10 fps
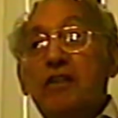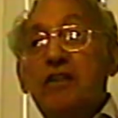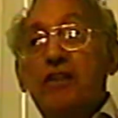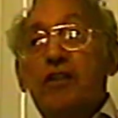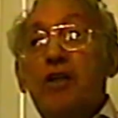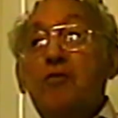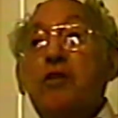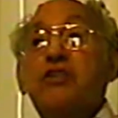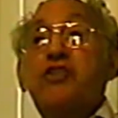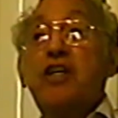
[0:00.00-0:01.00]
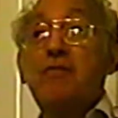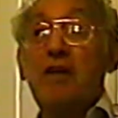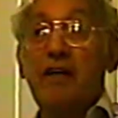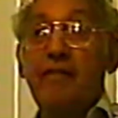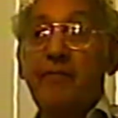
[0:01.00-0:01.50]
his name was Chema.
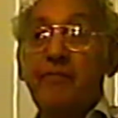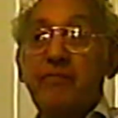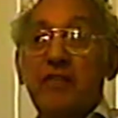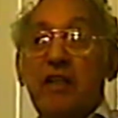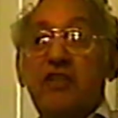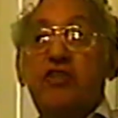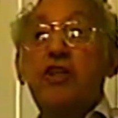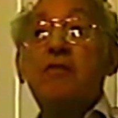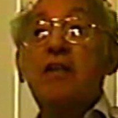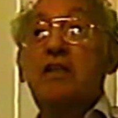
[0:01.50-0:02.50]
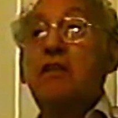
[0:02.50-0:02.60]
Hey, Chema,